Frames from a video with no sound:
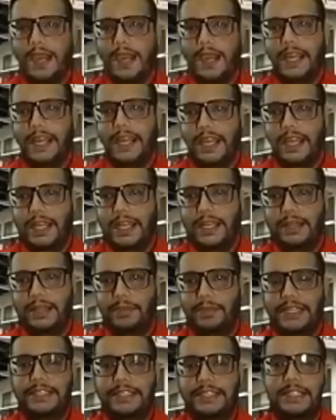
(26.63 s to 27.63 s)
and
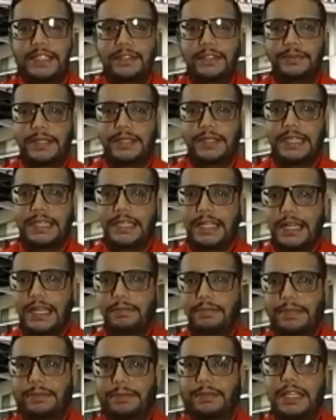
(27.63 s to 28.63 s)
myself, Amir
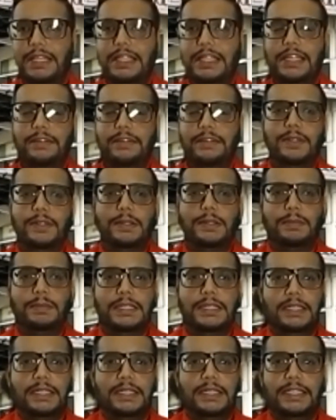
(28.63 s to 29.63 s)
Malik from
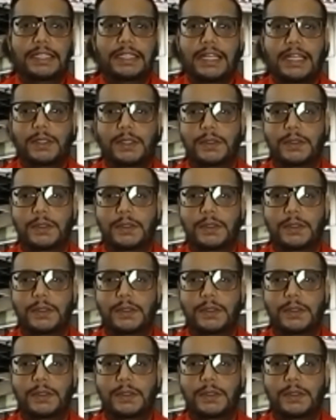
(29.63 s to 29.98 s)
the Tandur Group